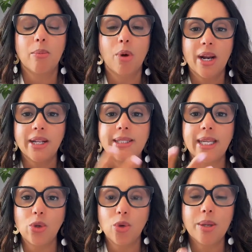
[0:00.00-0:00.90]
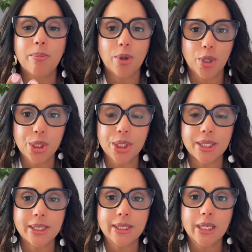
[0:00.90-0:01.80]
that you can
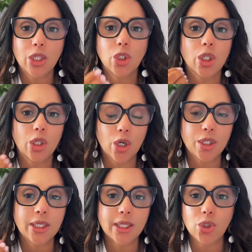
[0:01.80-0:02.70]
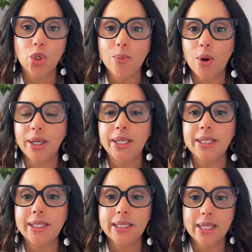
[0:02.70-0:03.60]
purchase to learn the digital
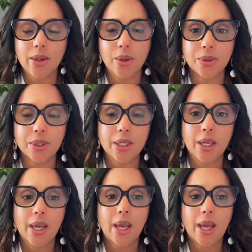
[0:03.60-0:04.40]
marketing skills